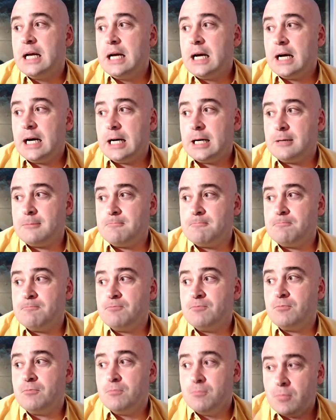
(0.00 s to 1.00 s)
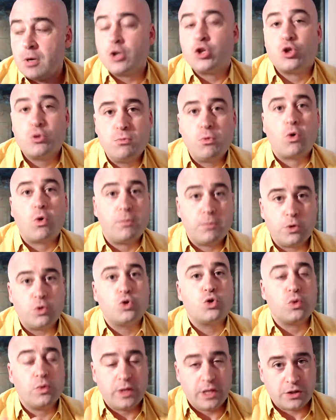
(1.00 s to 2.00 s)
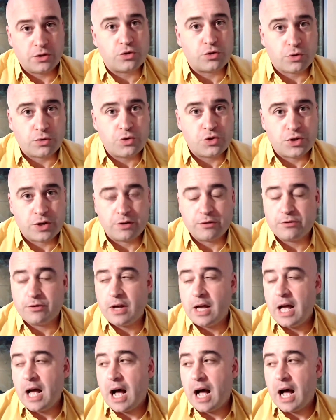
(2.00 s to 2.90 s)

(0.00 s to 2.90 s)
much more mutually intrusive.